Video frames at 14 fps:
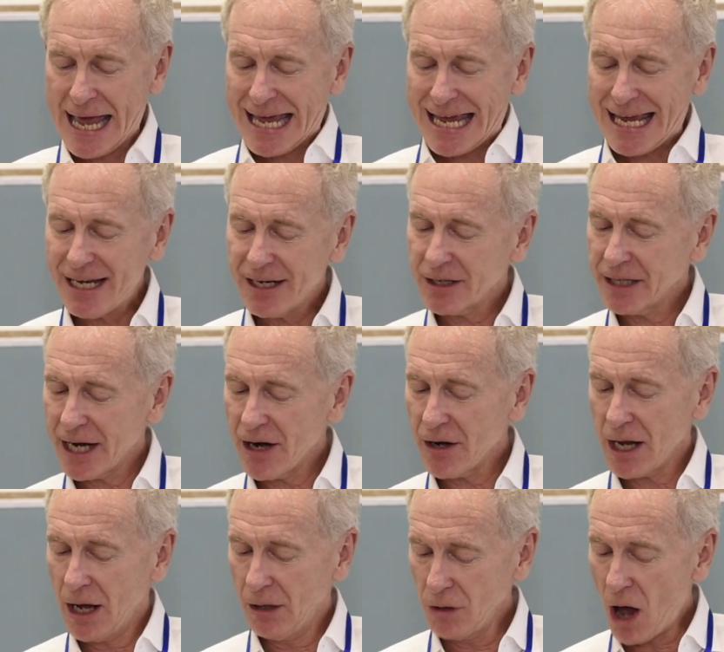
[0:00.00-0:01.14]
He declared
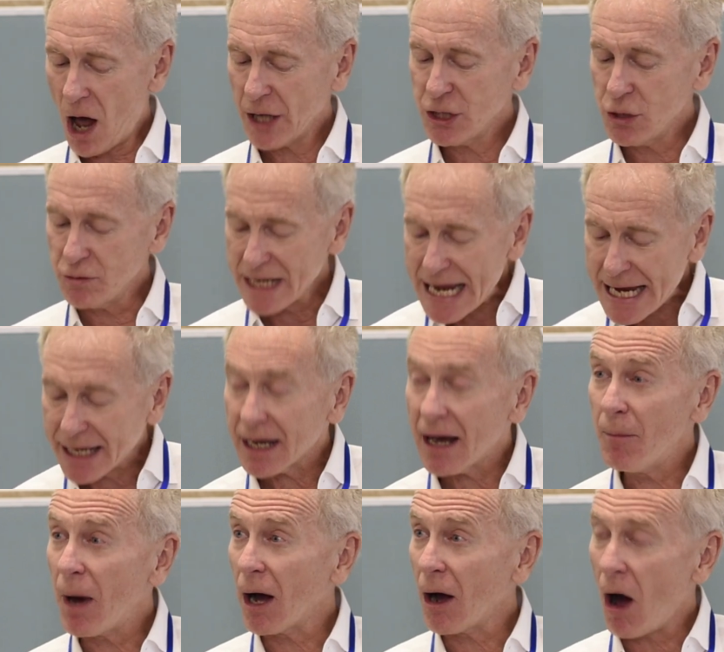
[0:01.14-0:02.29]
law unique
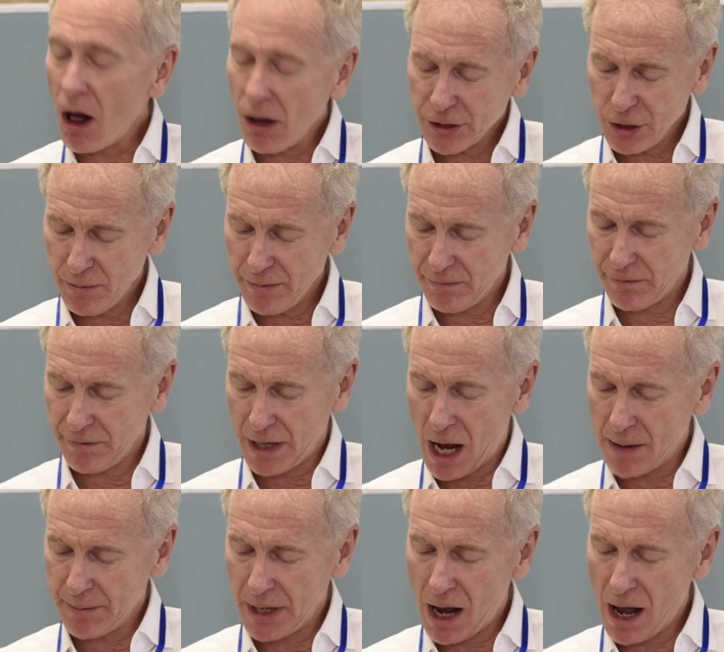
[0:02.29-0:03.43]
among all human
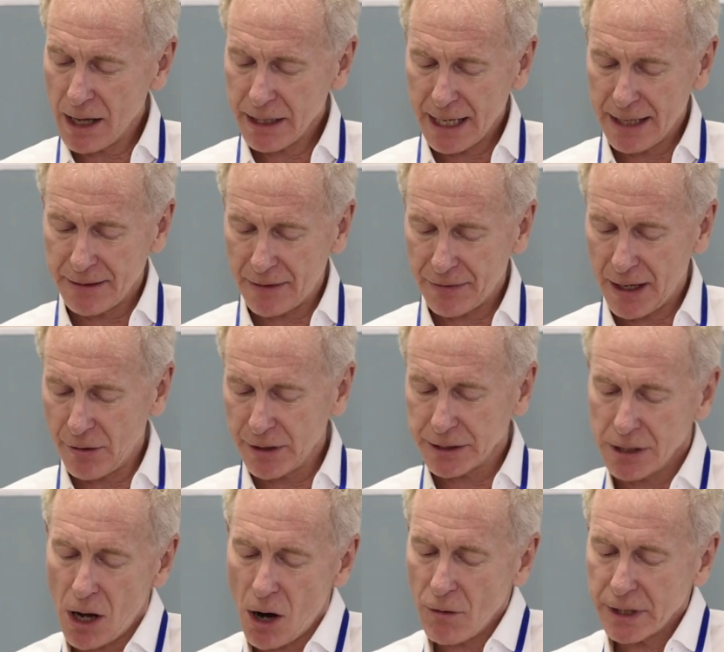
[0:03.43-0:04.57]
phenomenon in that there is
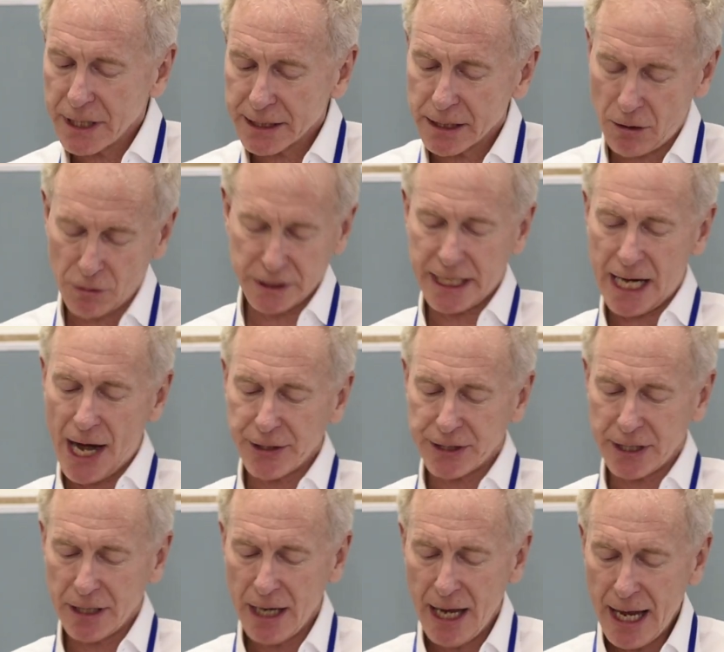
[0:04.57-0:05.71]
no
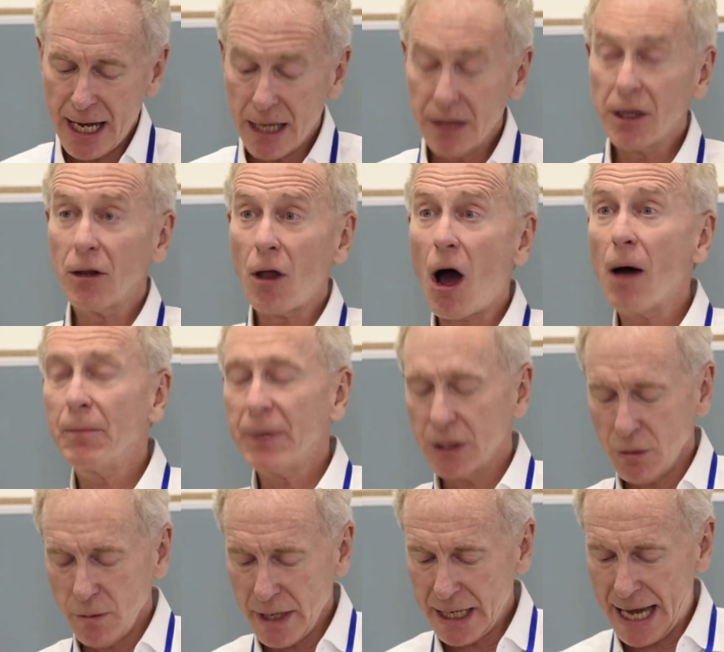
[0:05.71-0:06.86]
dissociation in the law
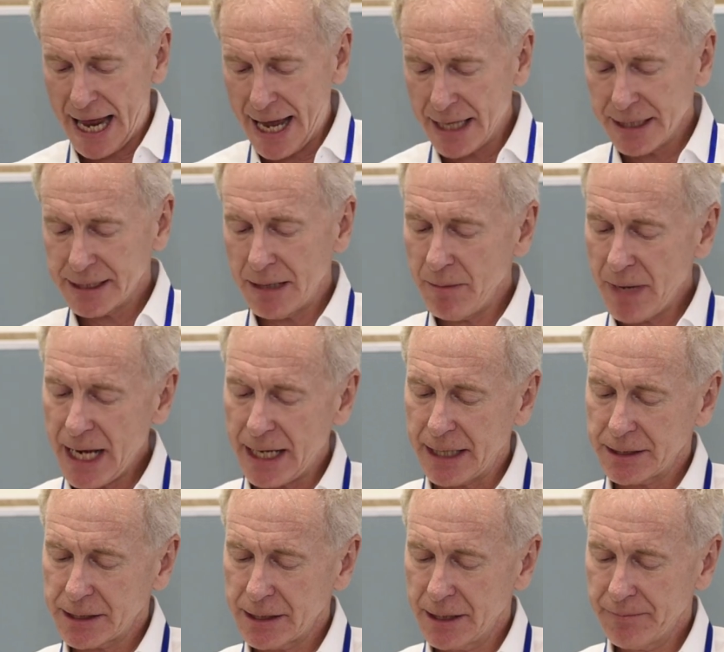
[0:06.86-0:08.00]
between ends and
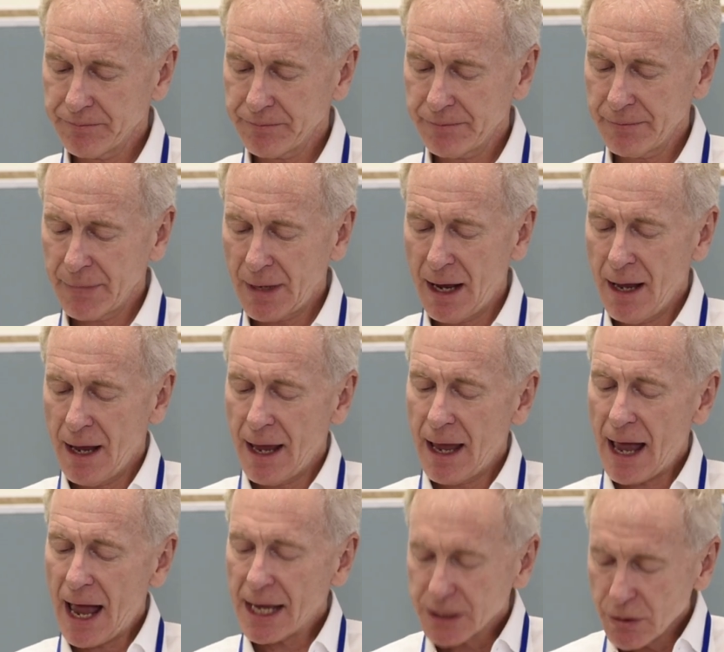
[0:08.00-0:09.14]
means.
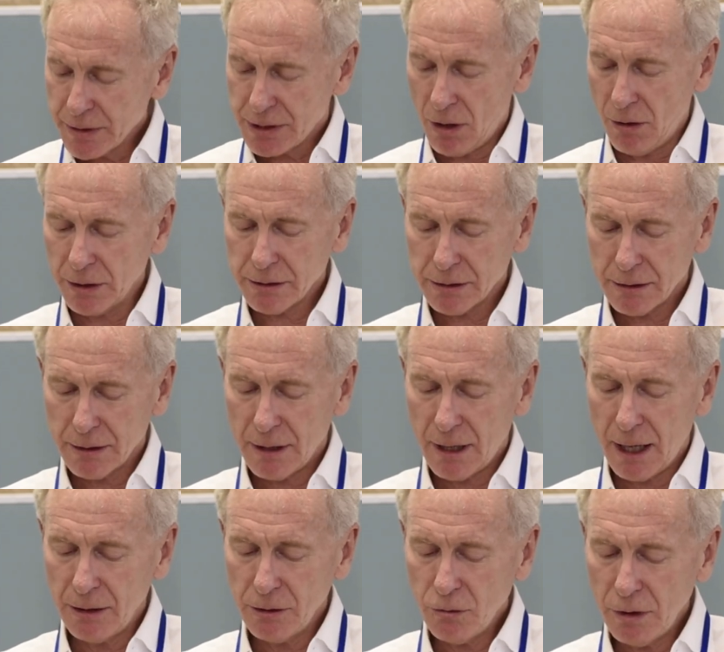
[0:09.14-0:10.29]
As a result,
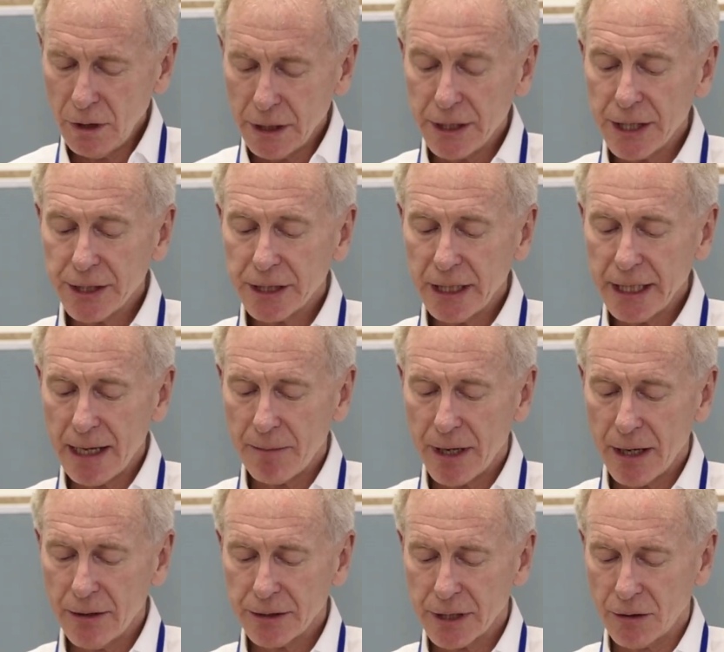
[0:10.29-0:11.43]
Ellul initially
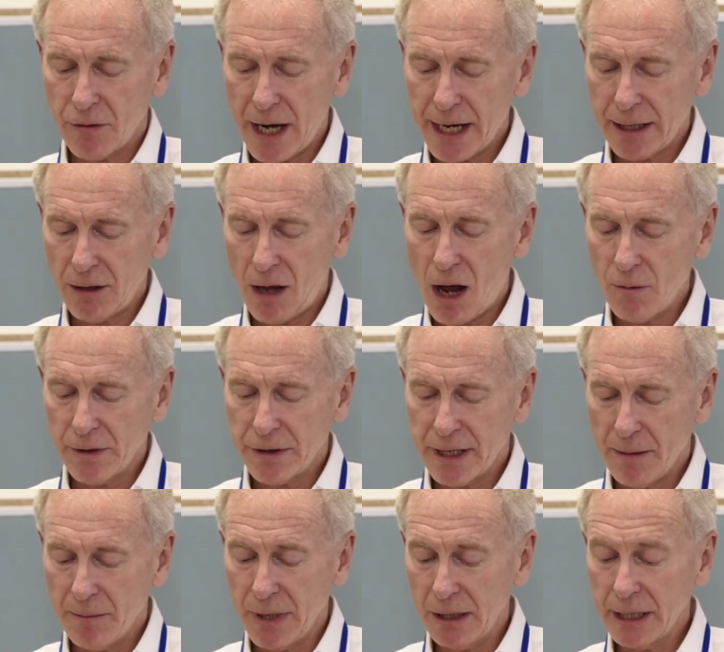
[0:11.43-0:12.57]
appeared to credit law with the
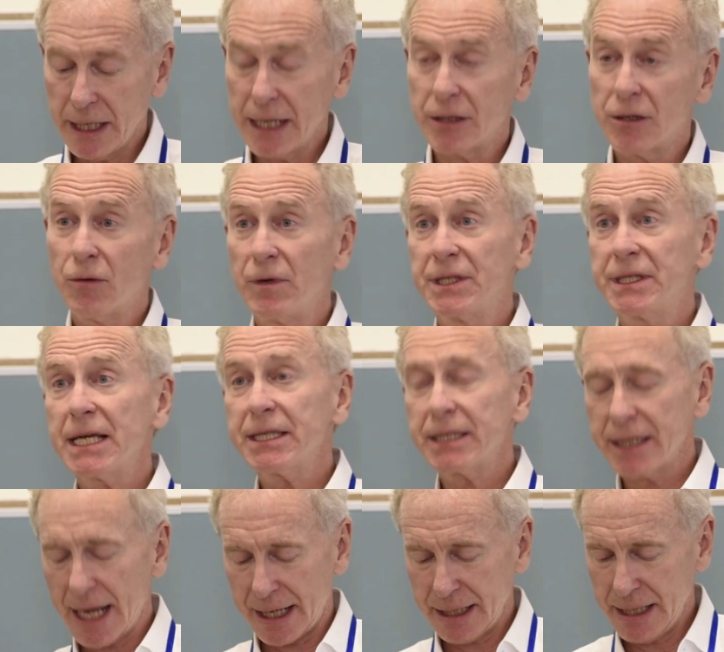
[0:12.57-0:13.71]
ability to resist
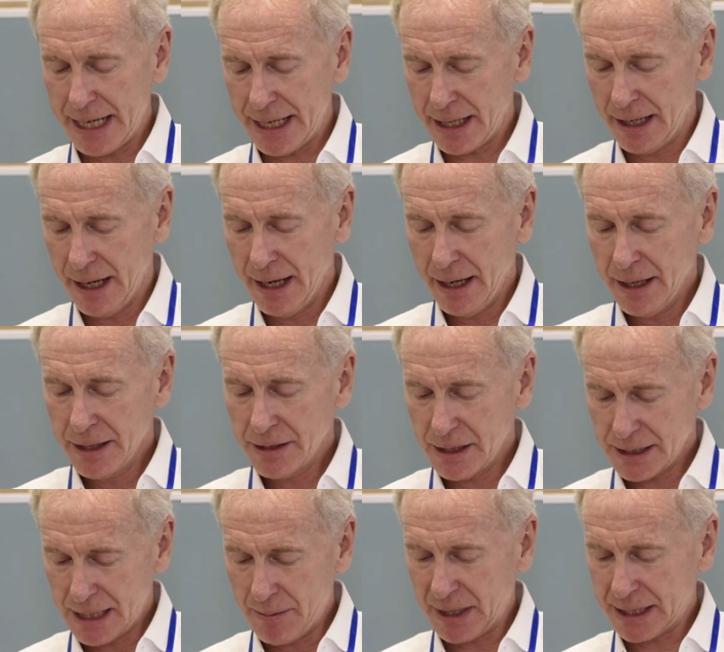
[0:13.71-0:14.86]
technique to
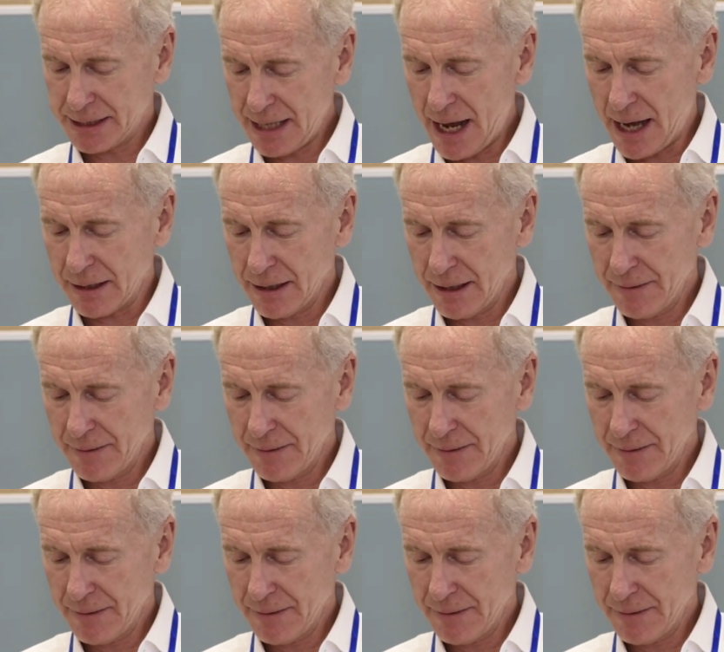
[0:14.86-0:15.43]
some extent.